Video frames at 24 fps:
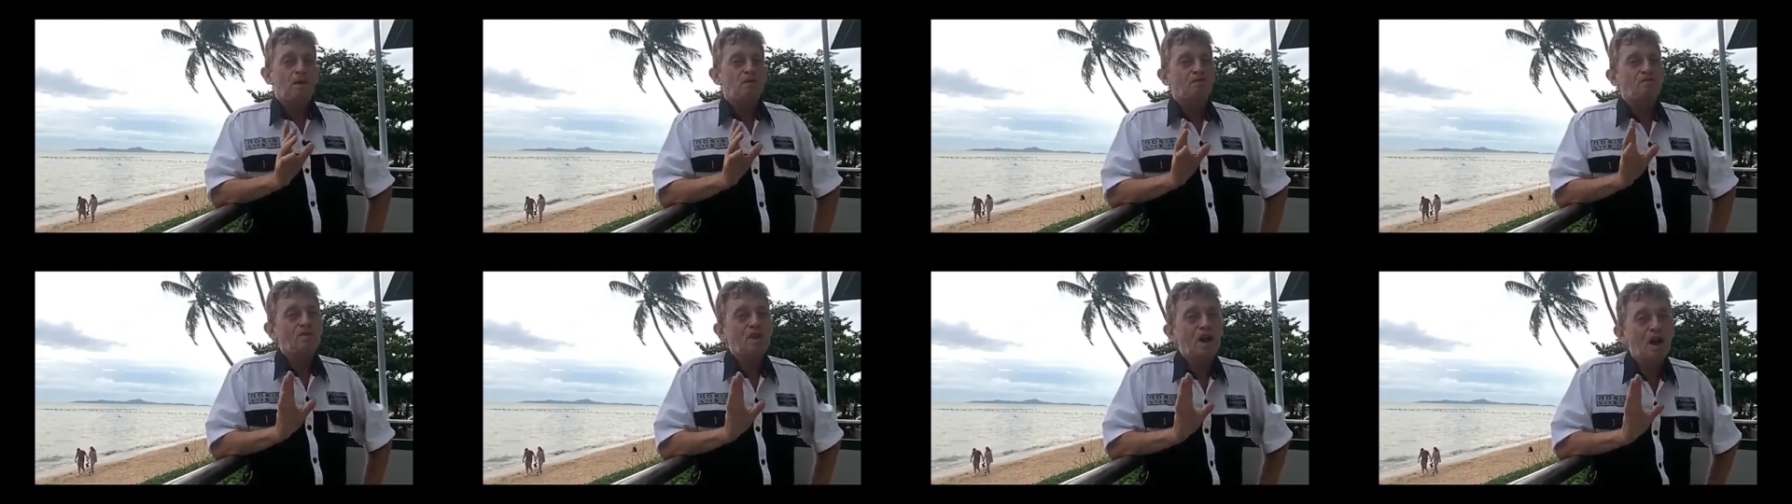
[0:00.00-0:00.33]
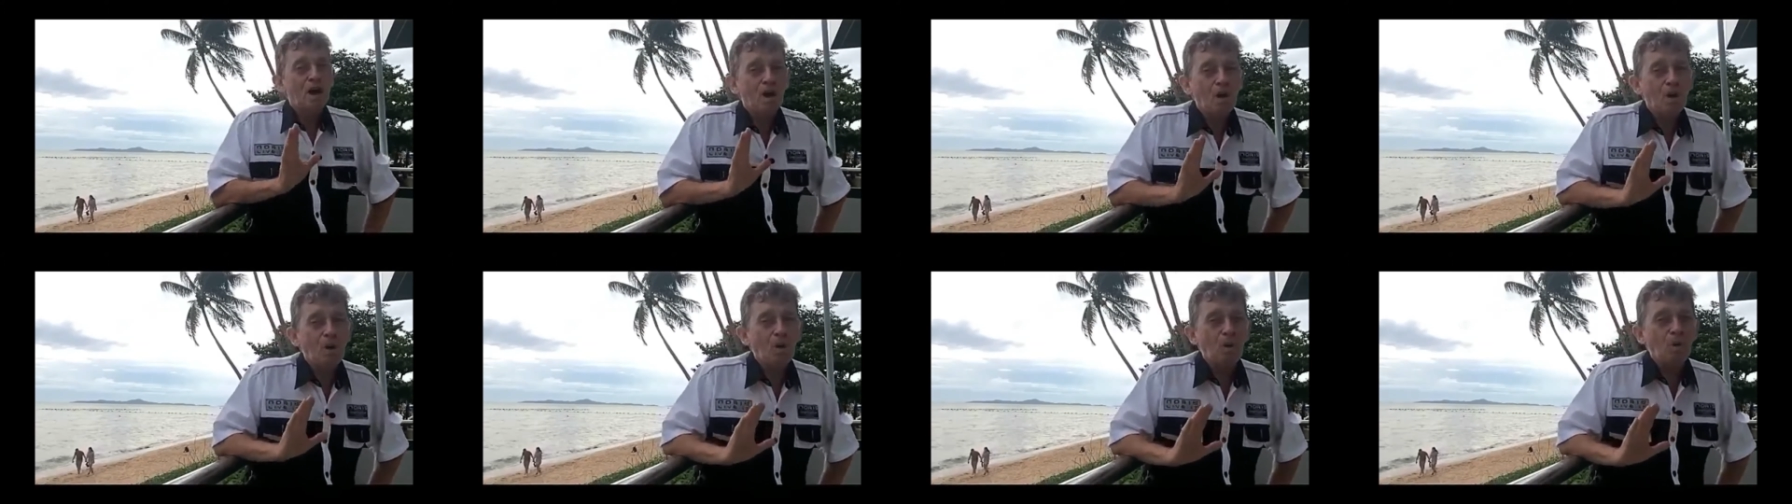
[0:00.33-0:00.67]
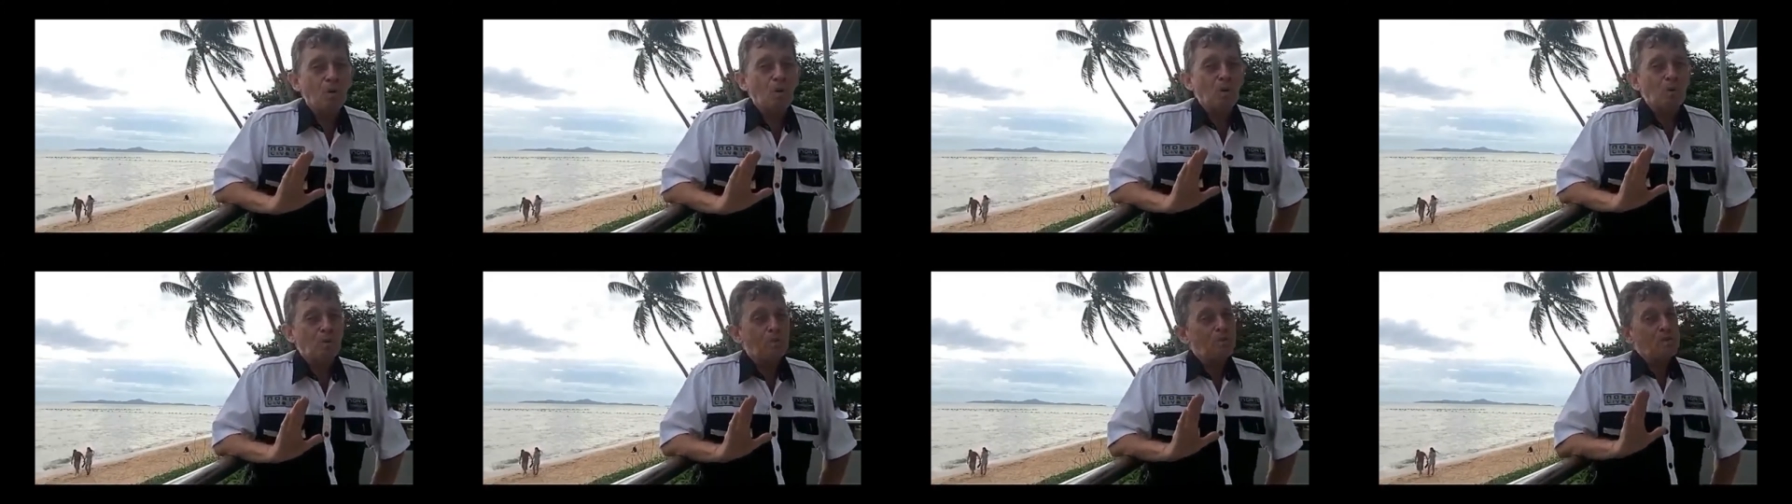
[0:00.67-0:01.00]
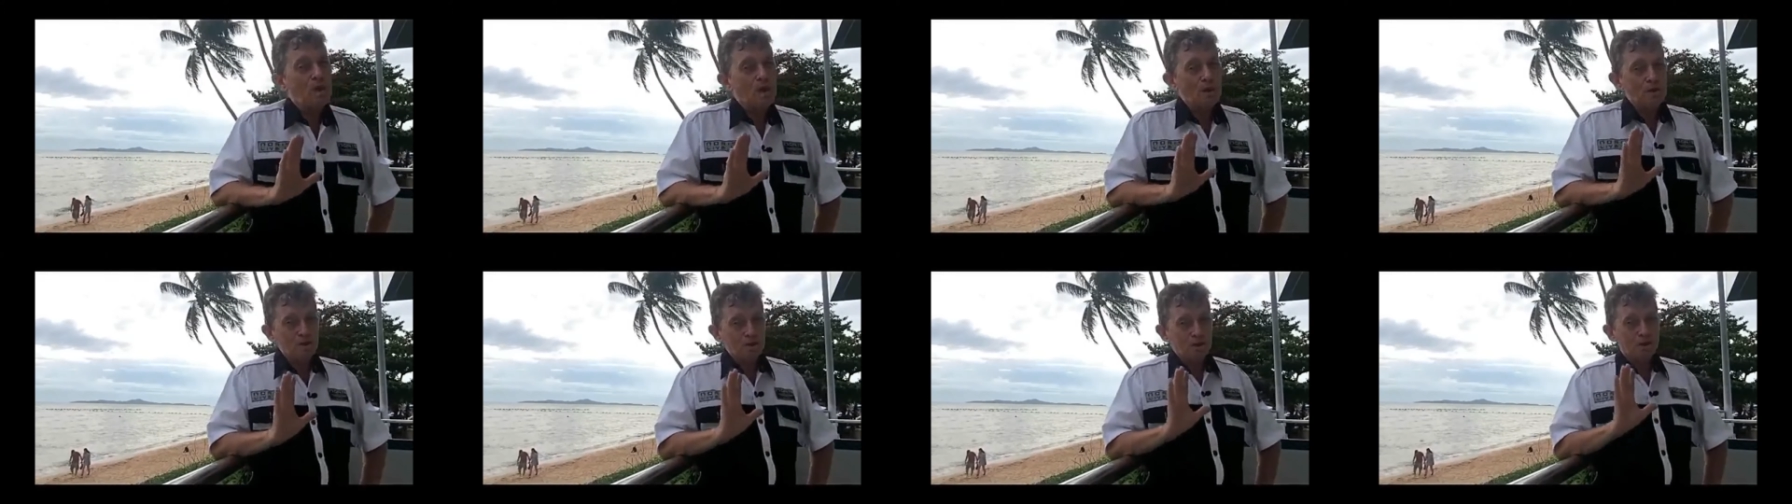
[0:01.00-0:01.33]
No,
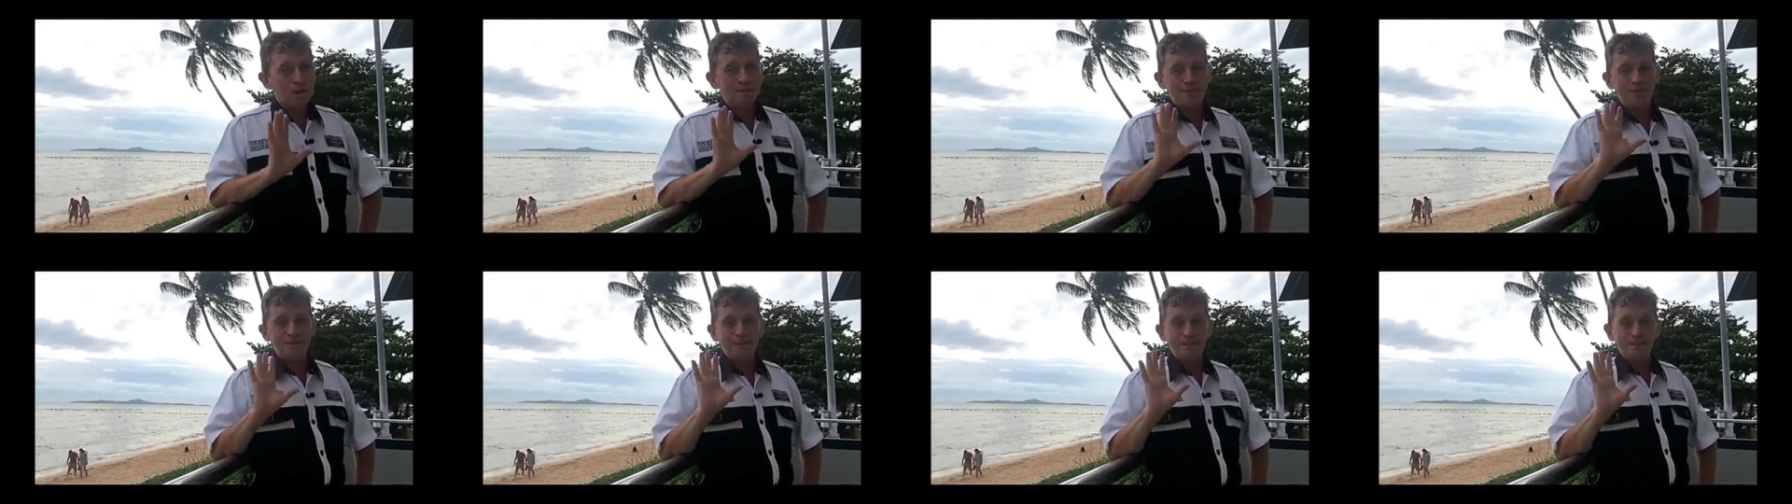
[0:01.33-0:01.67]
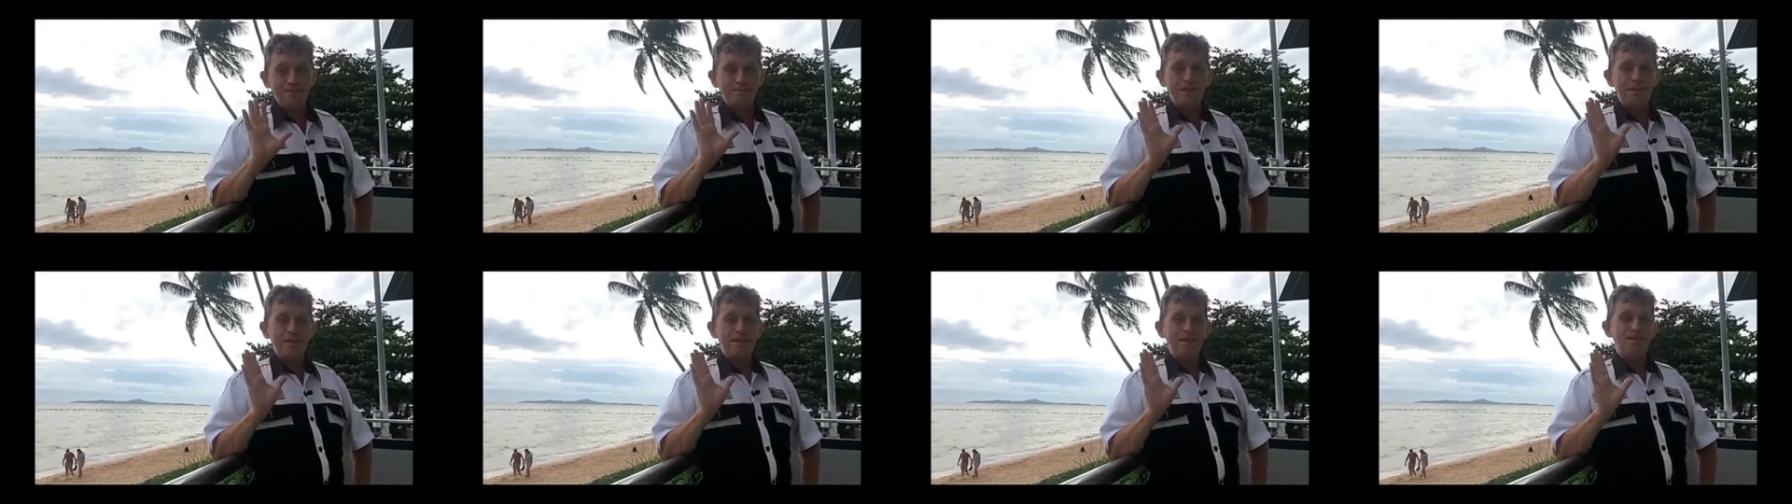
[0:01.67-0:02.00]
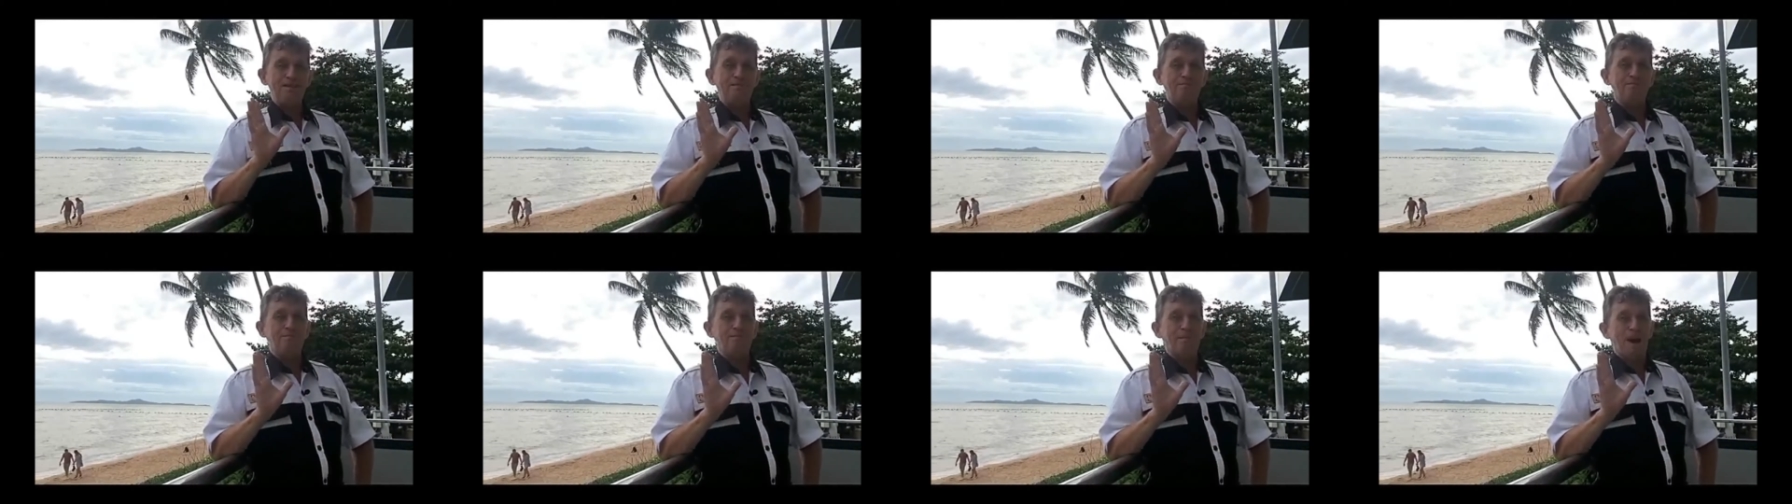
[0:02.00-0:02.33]
no, you can tell me,